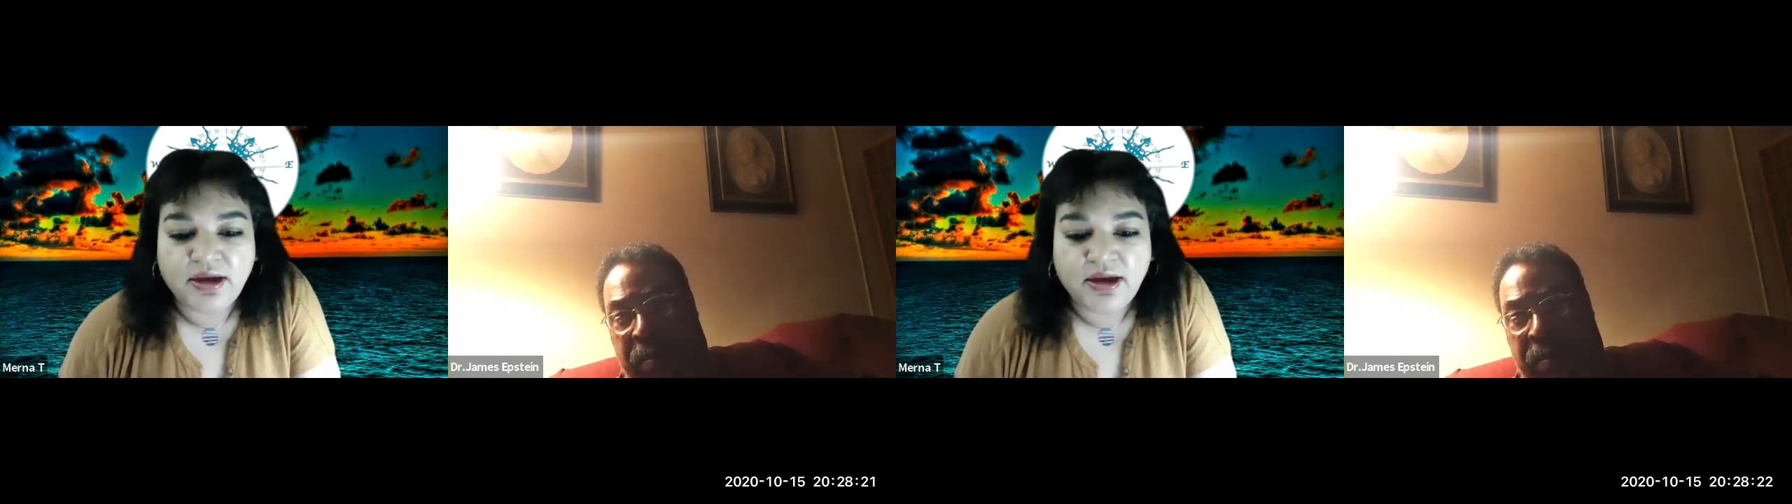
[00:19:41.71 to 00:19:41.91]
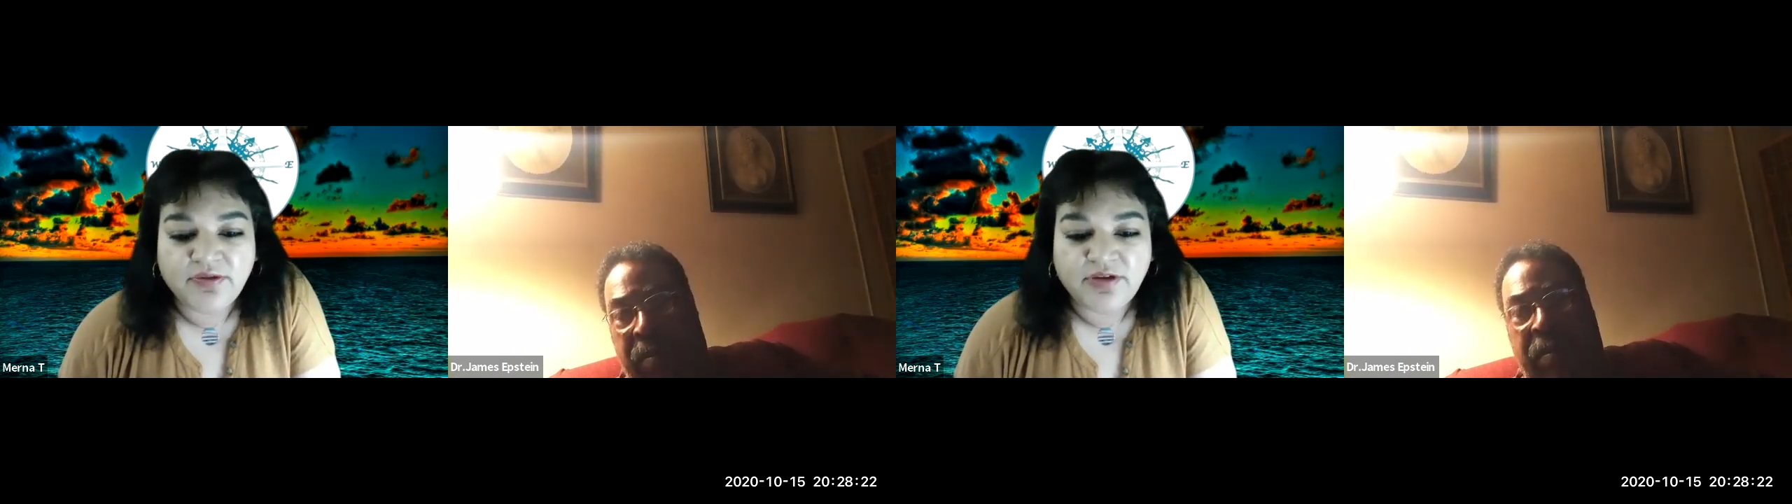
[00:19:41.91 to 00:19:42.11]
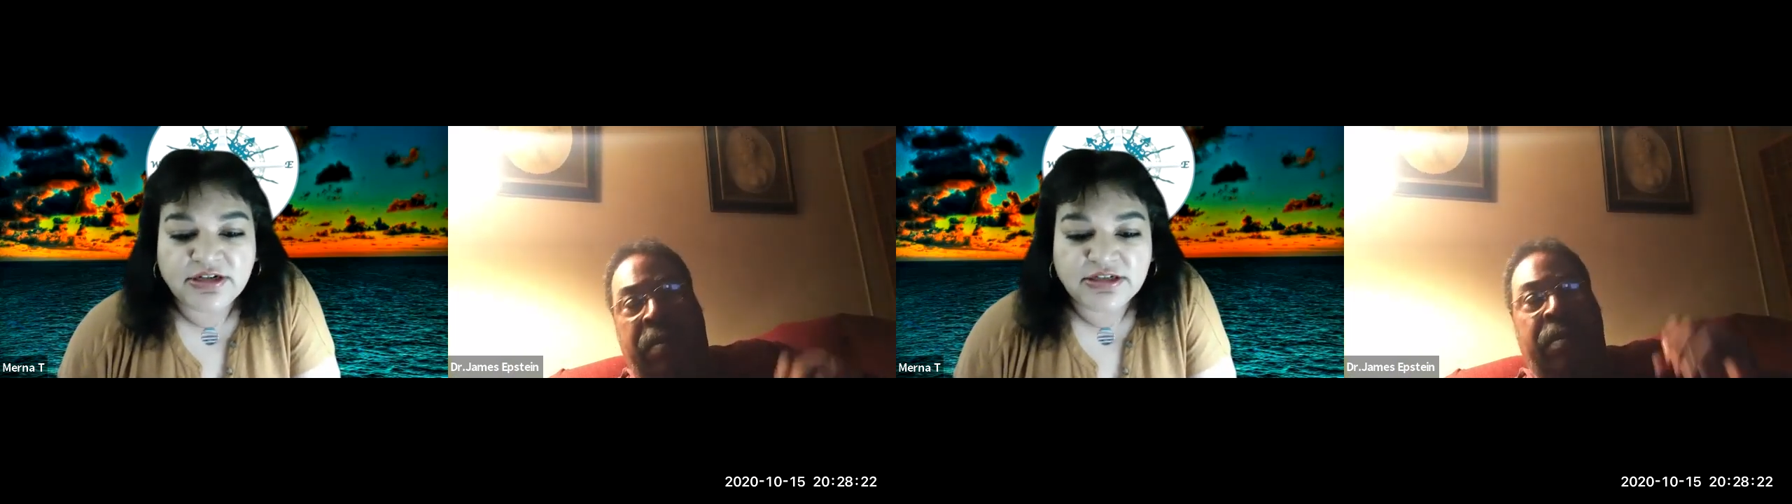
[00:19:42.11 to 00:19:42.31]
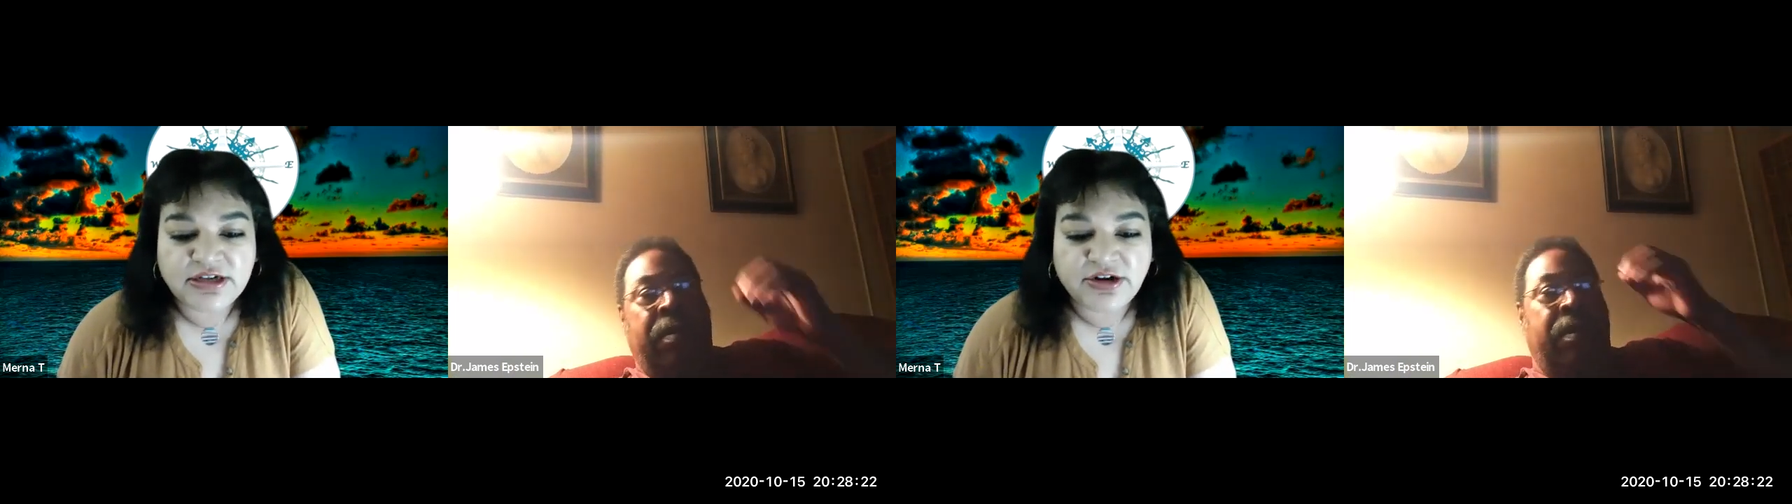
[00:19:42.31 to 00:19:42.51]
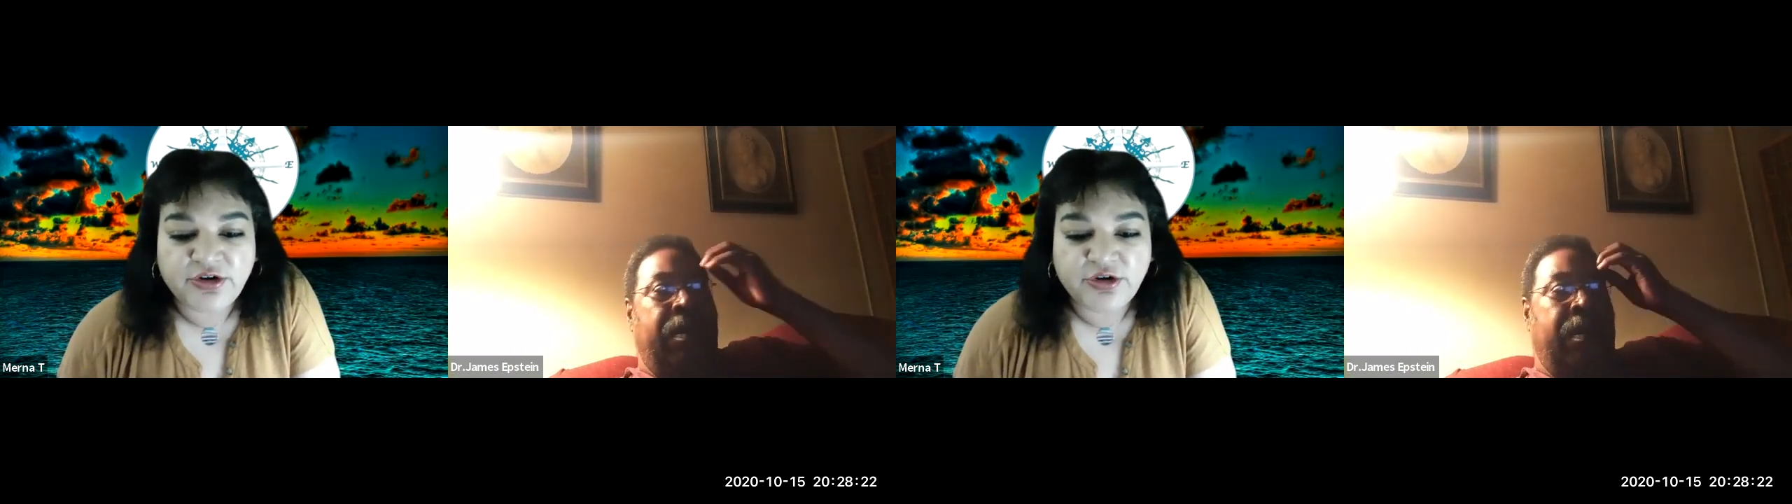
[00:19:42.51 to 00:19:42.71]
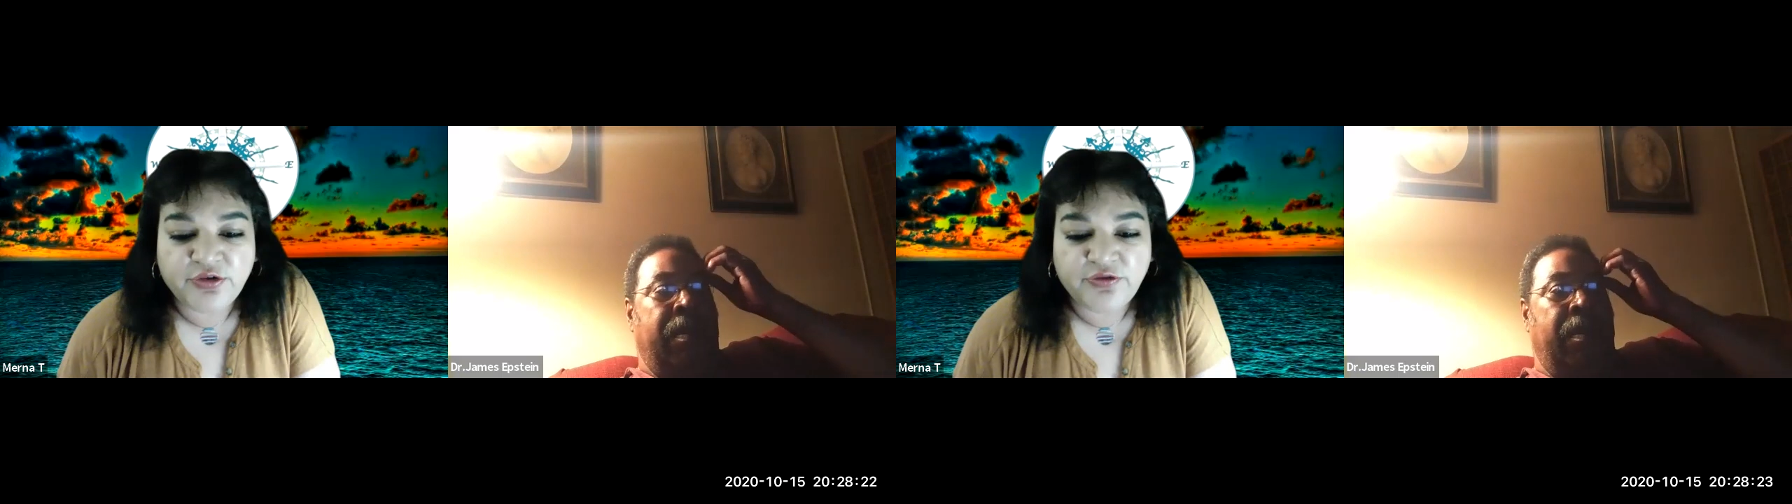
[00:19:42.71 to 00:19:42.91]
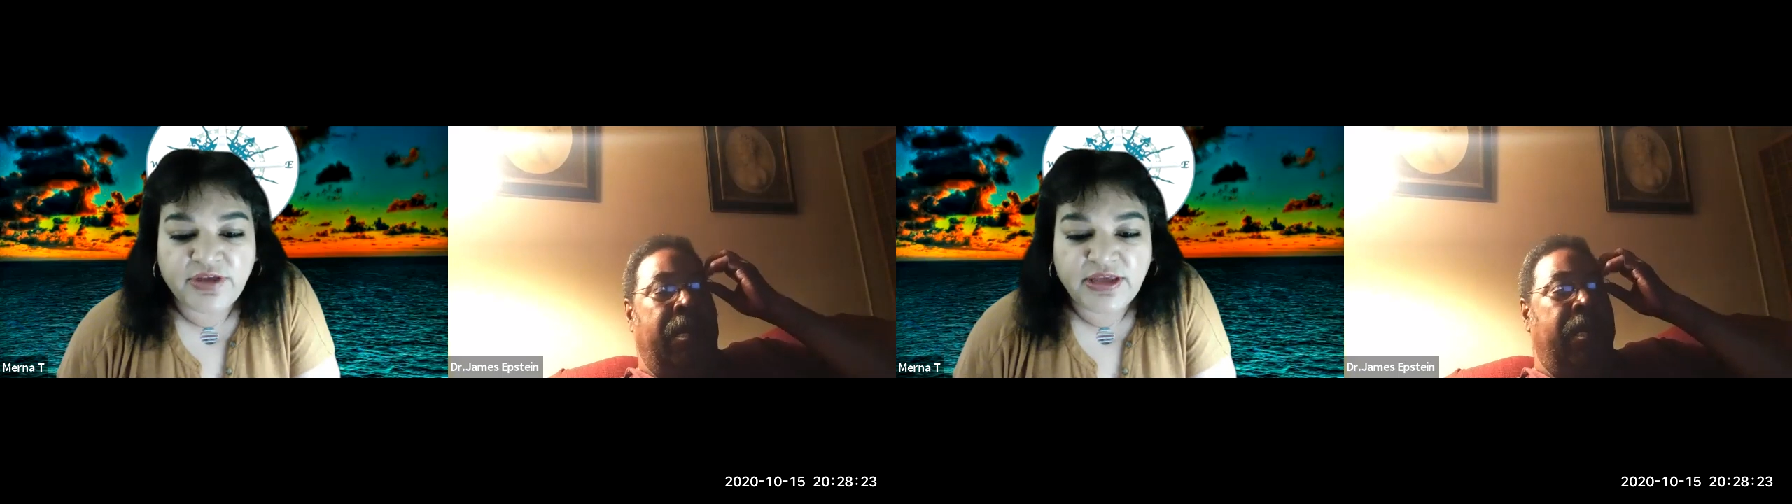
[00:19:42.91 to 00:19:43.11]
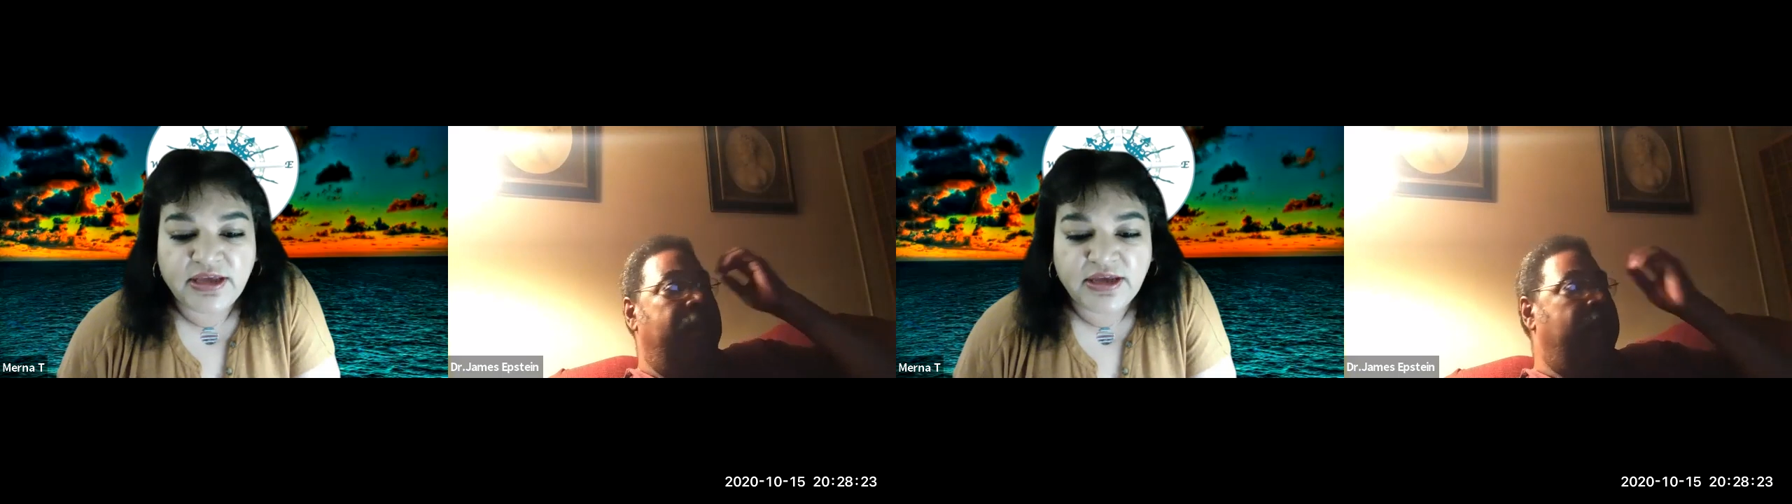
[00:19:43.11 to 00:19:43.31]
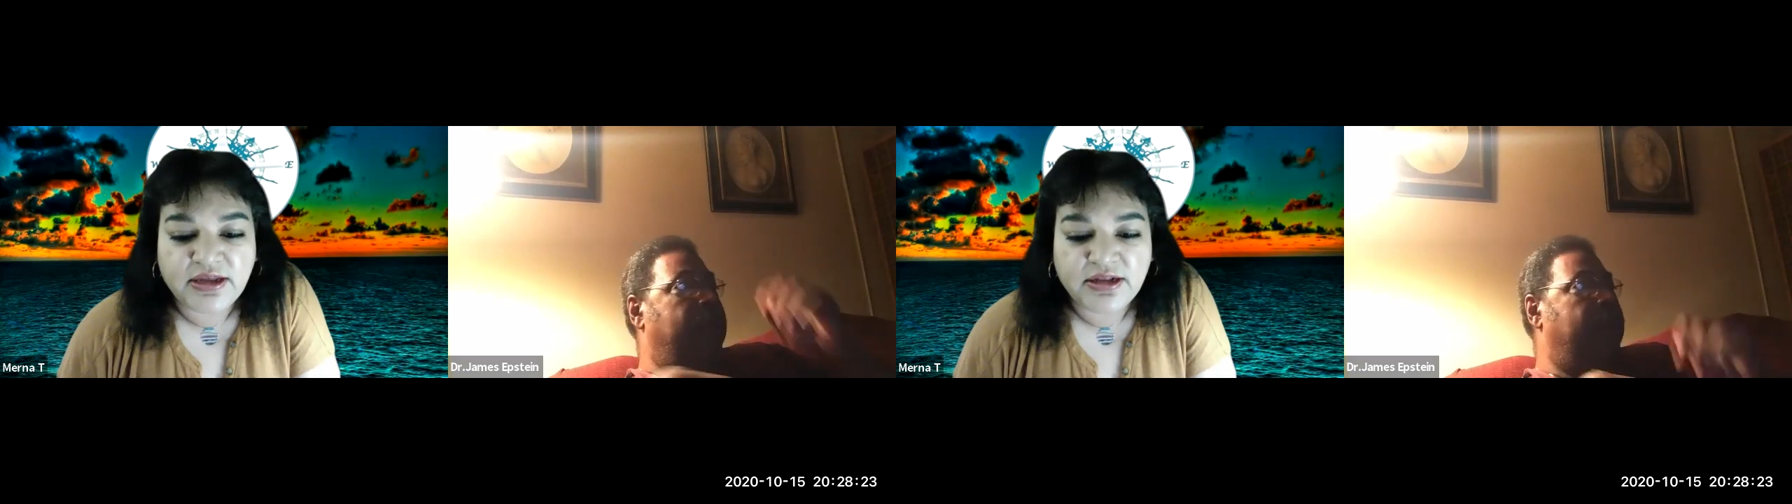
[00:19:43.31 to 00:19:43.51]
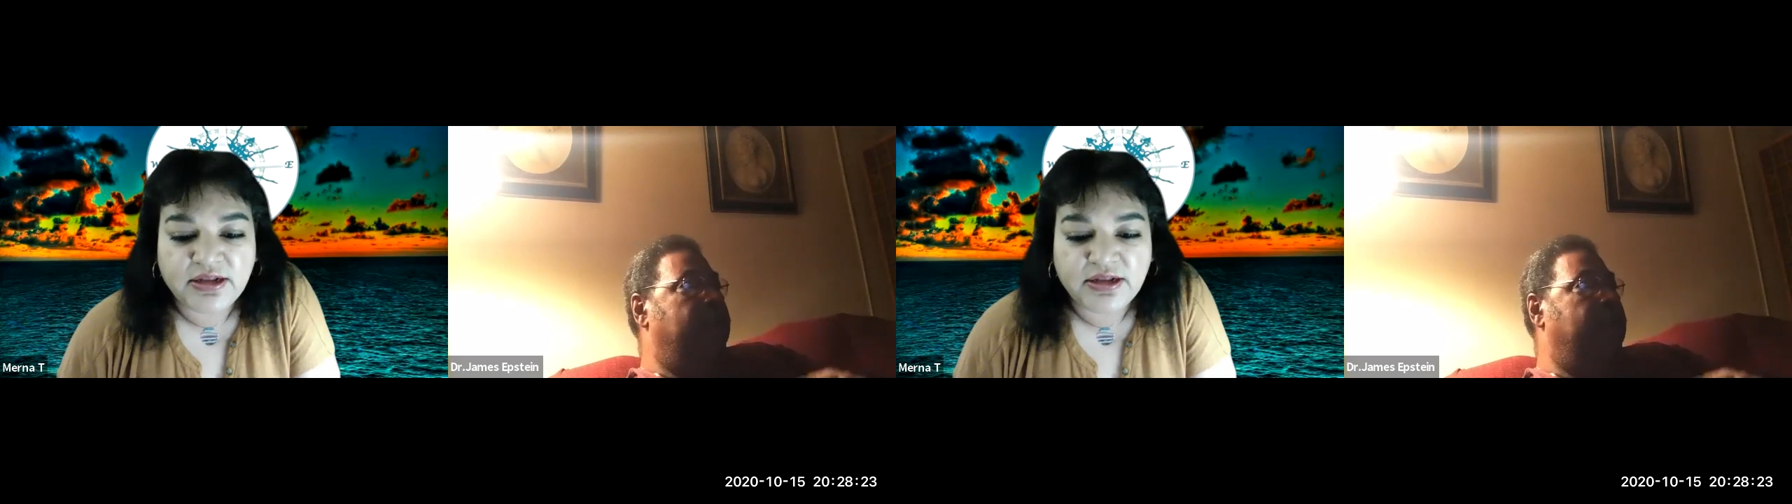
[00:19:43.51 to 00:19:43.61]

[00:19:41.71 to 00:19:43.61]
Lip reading: vegetarian or a vegan,